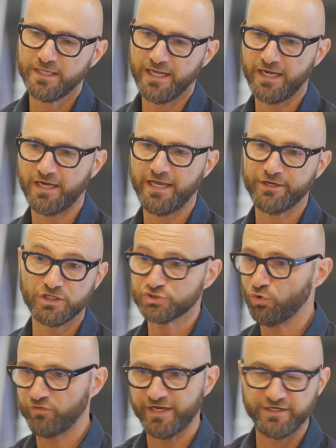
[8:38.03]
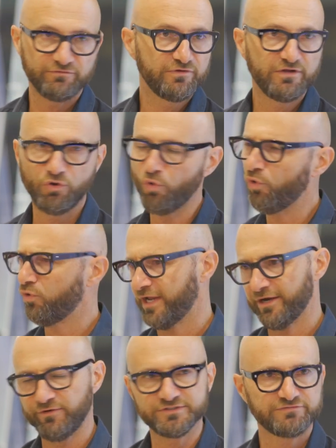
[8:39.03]
And I saw that in all
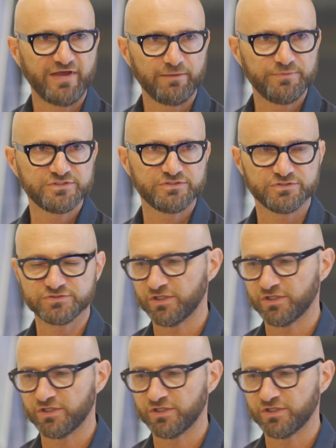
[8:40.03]
areas of our business,